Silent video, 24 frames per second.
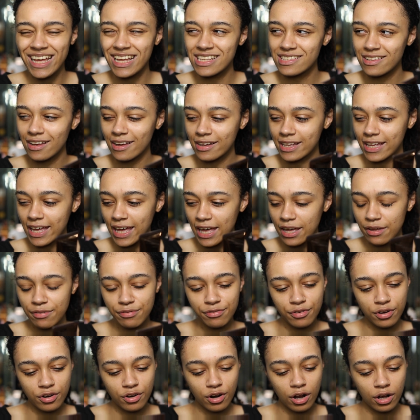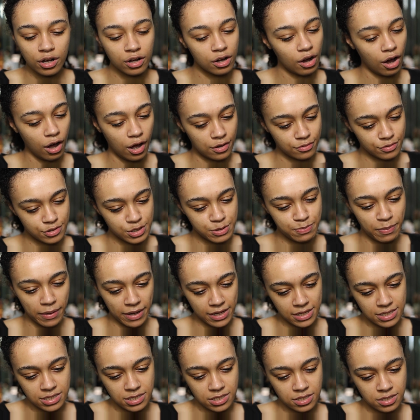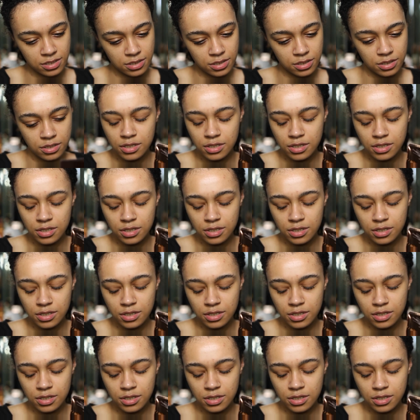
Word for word: is it agave or agave spice?